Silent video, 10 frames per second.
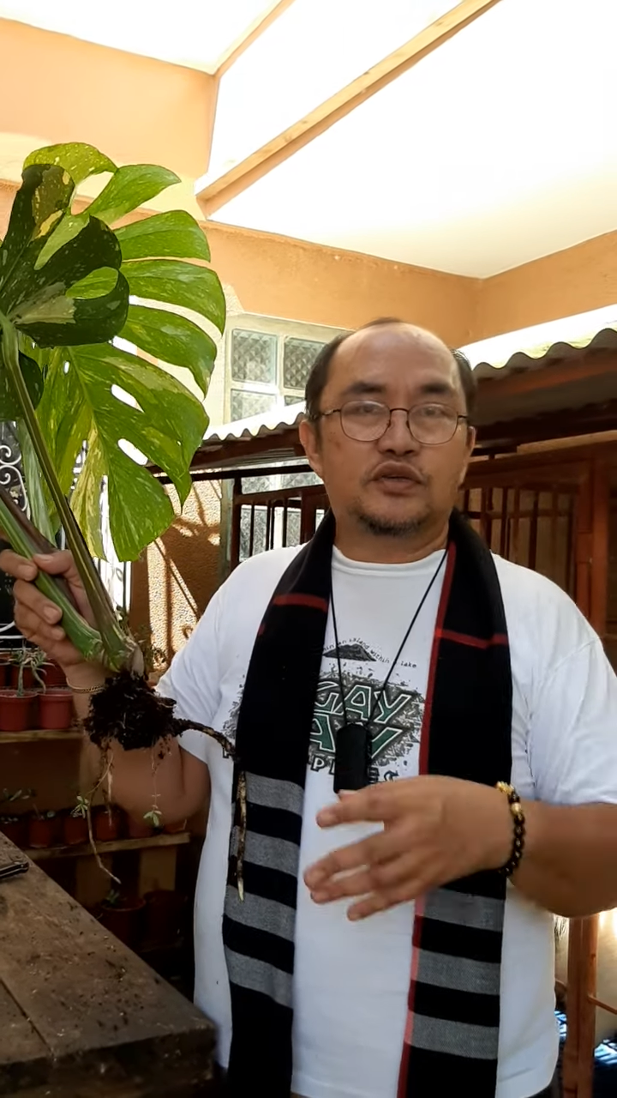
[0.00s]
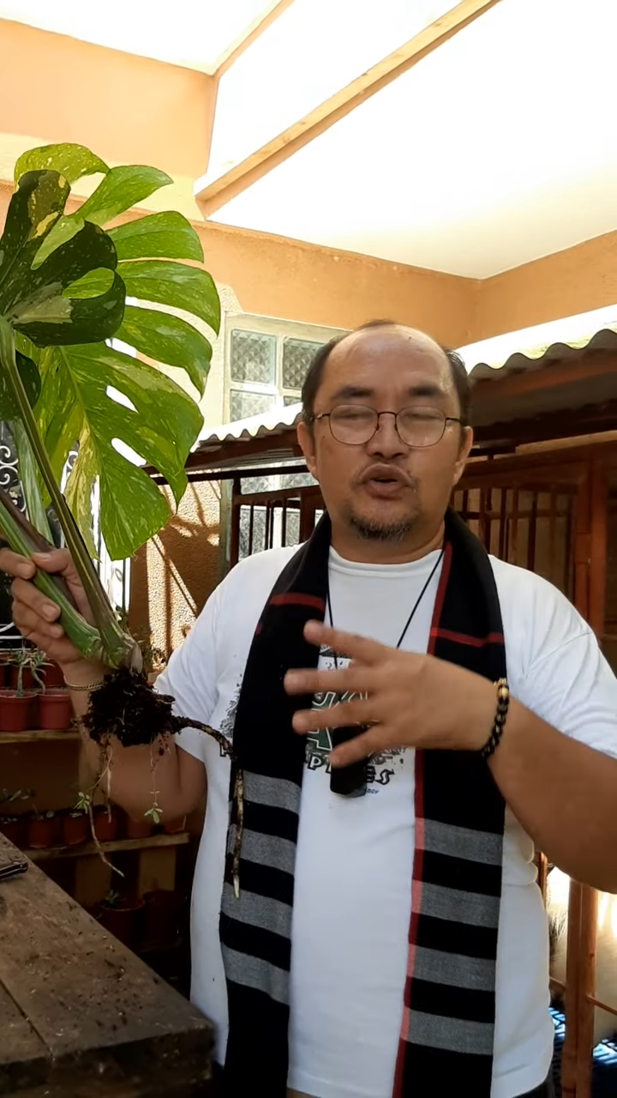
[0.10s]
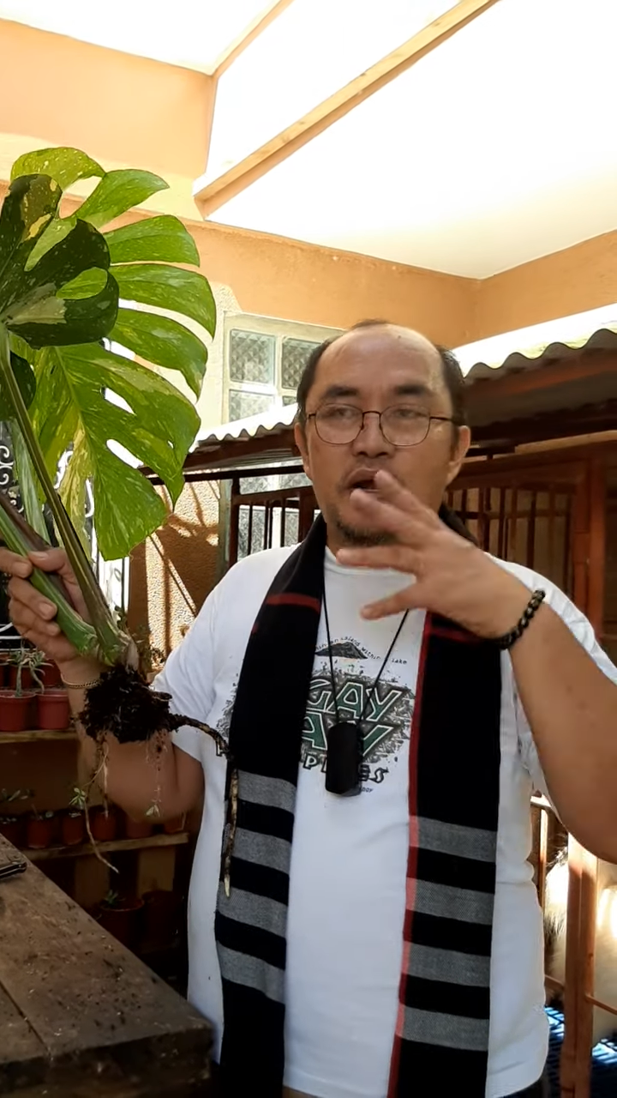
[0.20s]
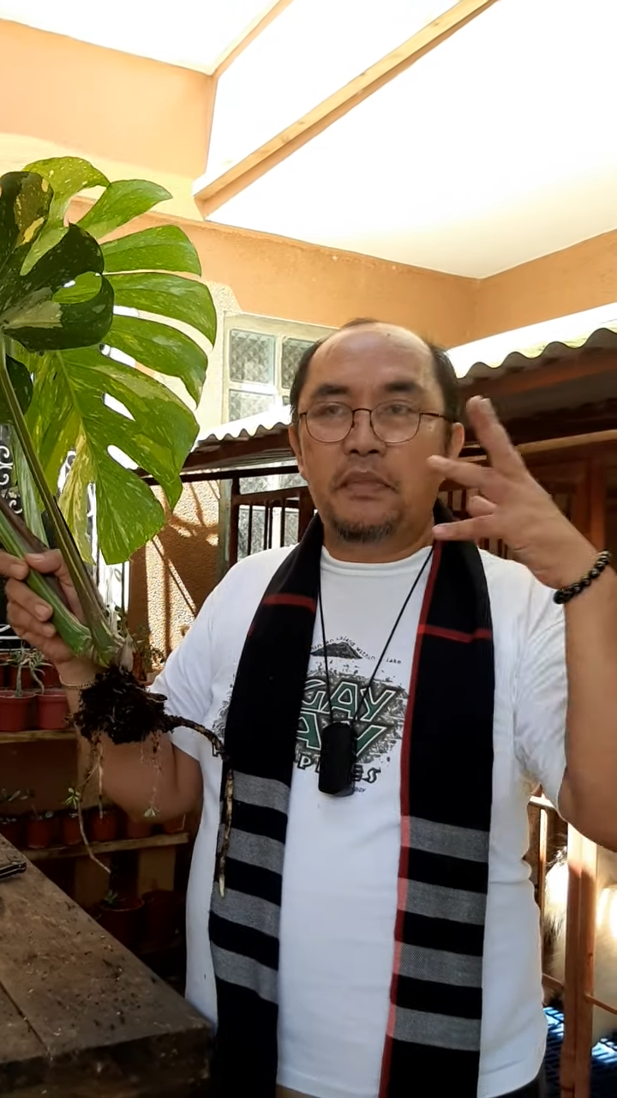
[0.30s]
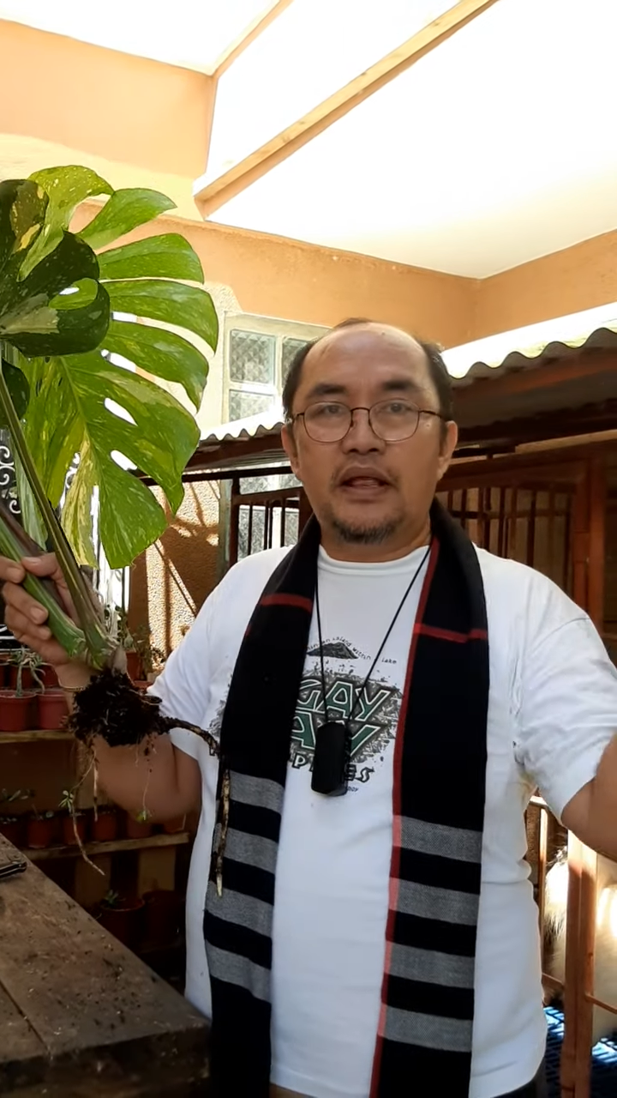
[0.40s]

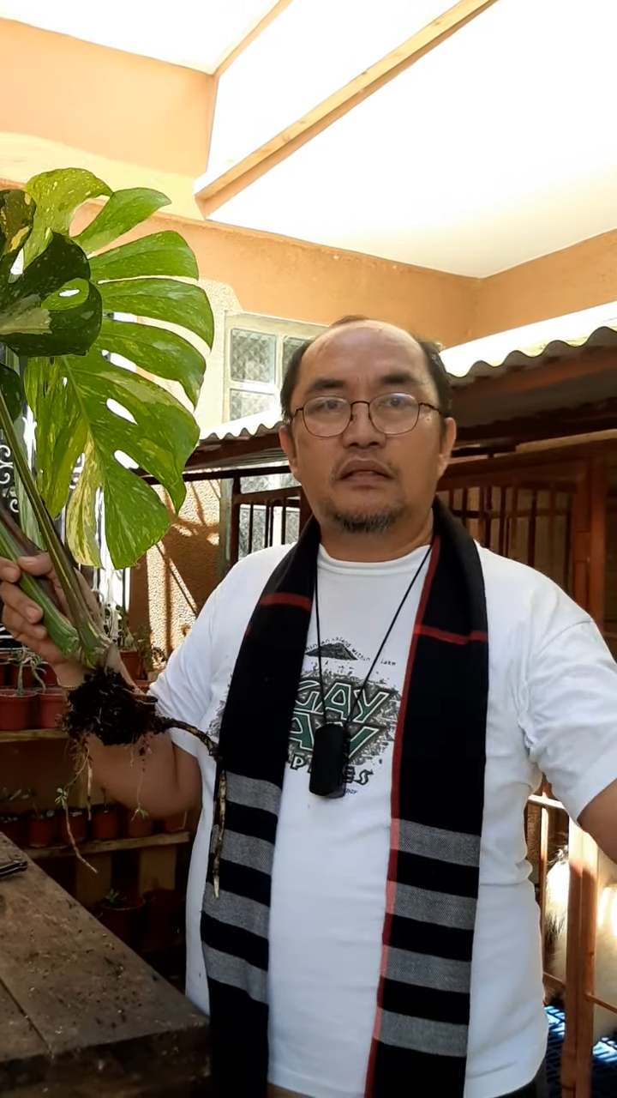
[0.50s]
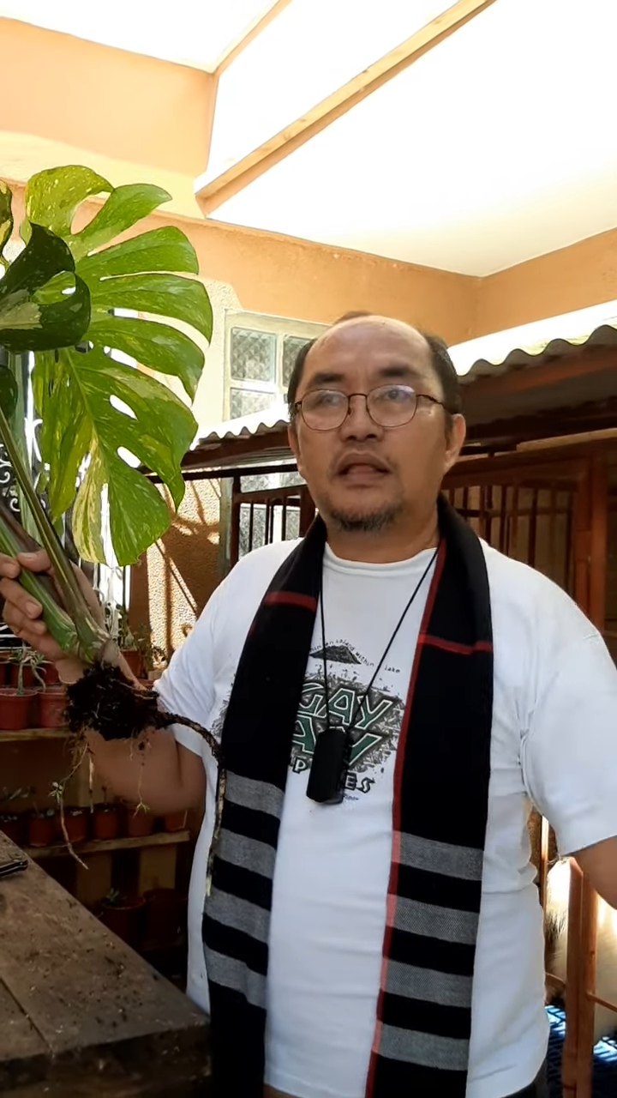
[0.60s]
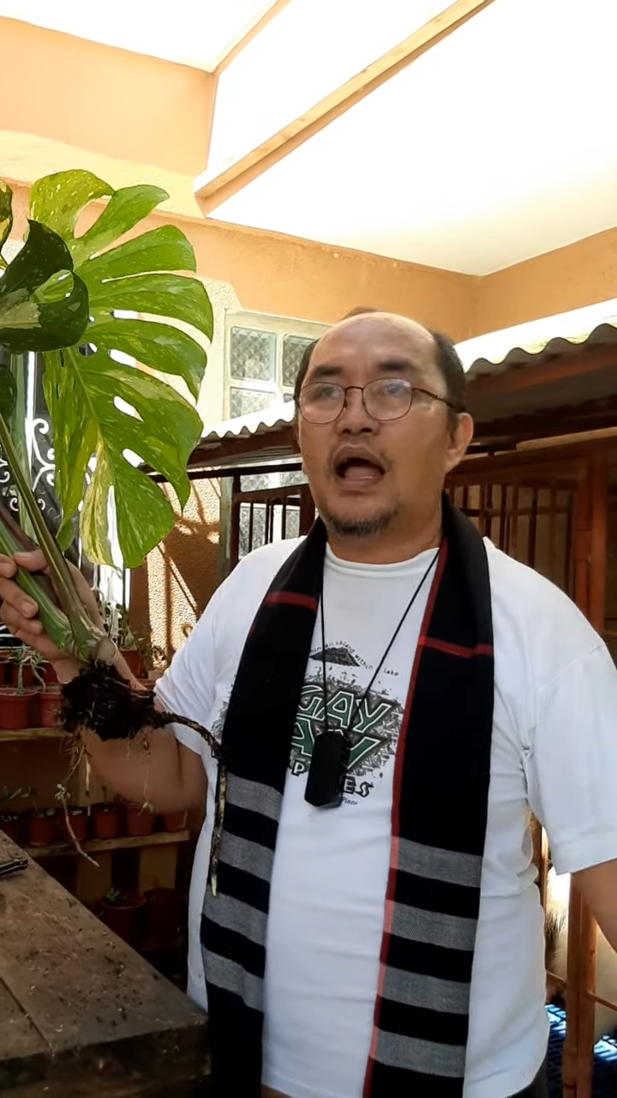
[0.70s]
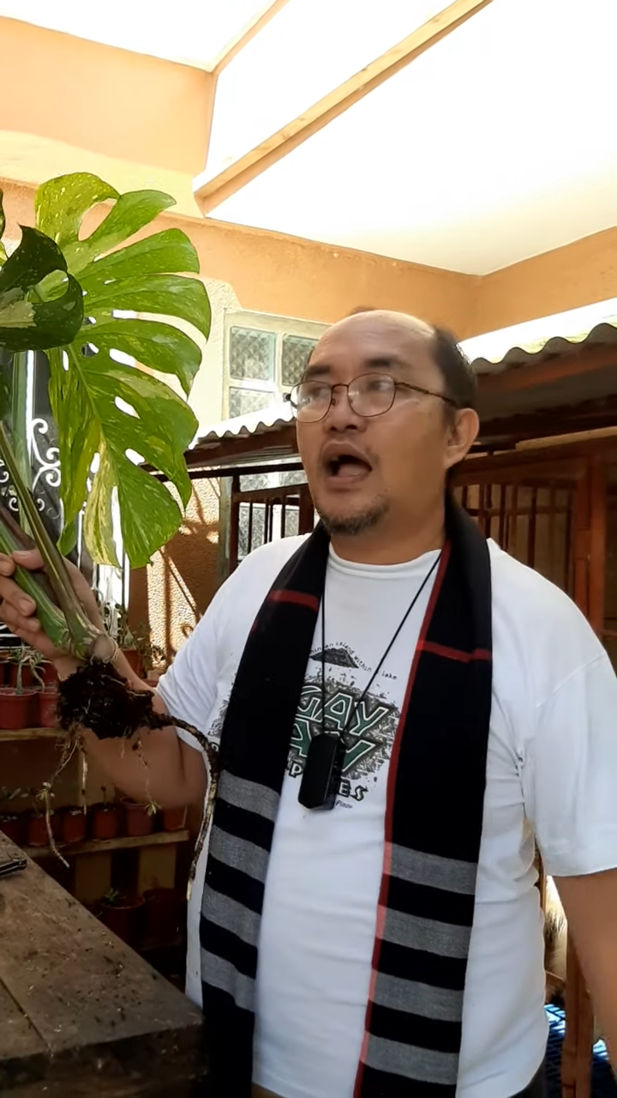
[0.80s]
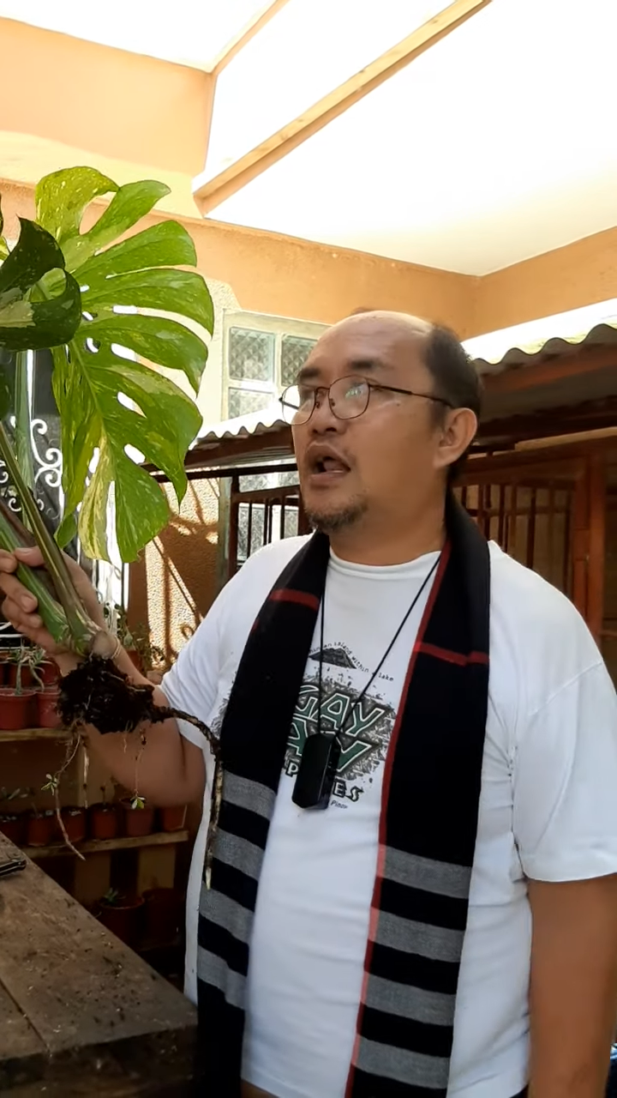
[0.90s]

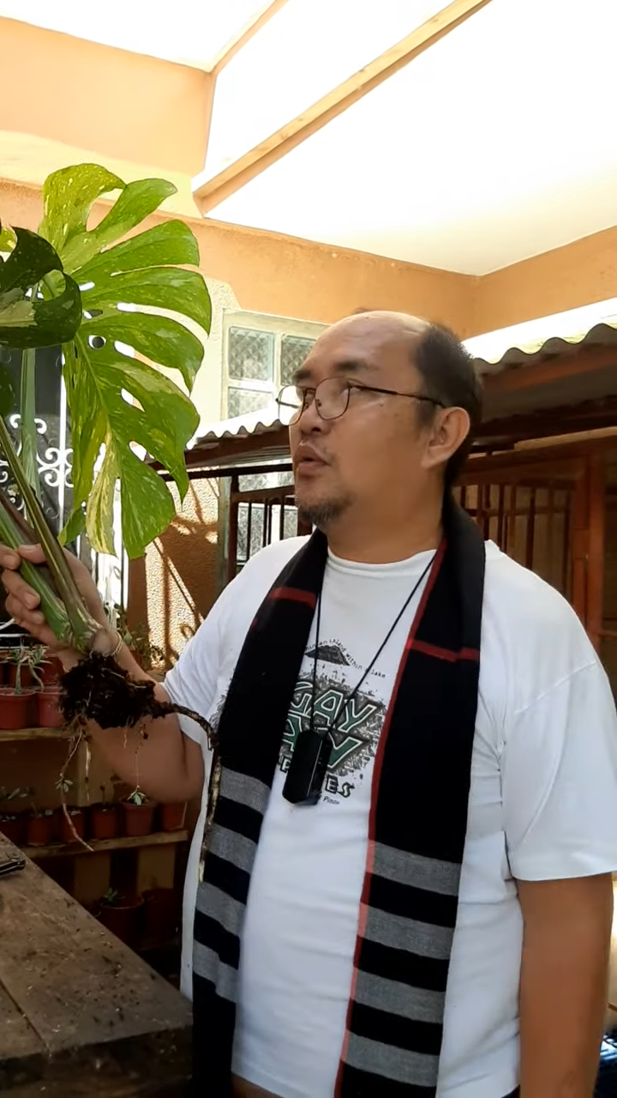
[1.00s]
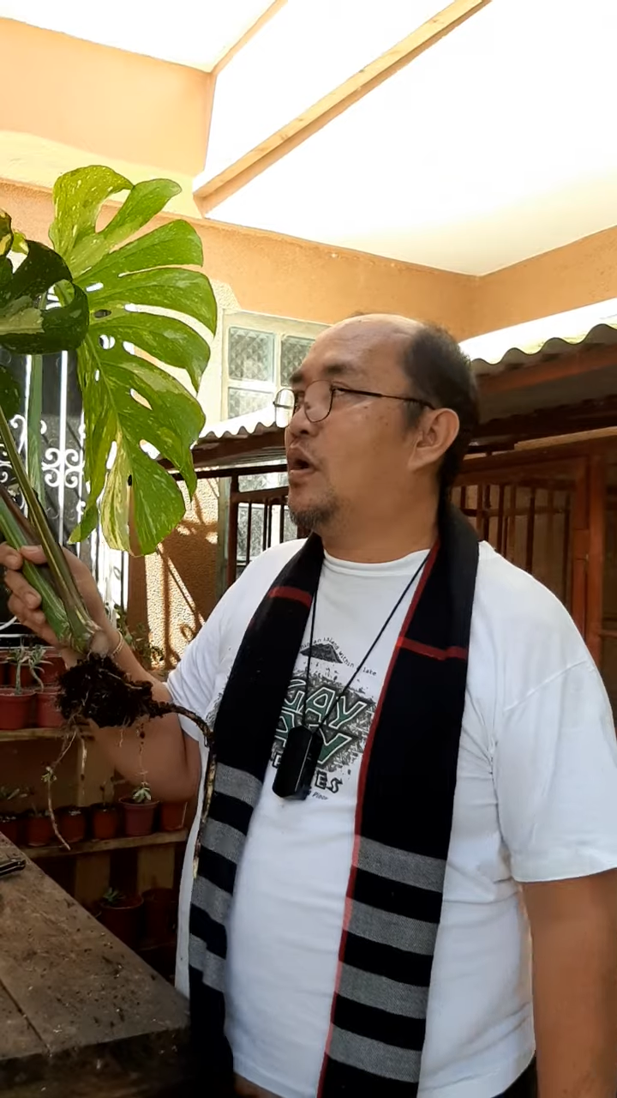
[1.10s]
ornamental,